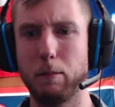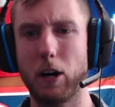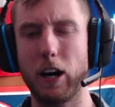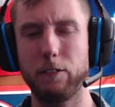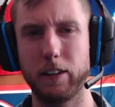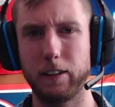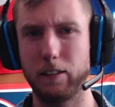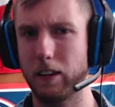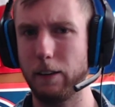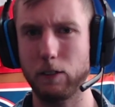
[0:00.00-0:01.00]
off
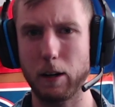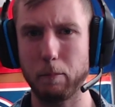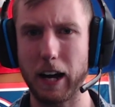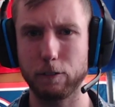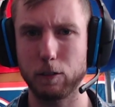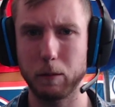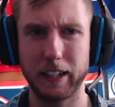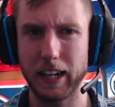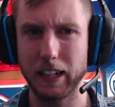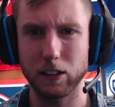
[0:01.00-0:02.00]
and they've come back from the
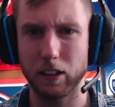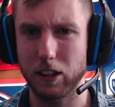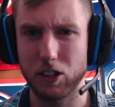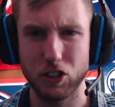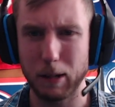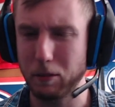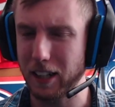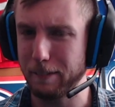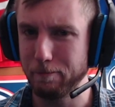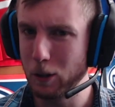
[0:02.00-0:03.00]
dead and gotten the job done.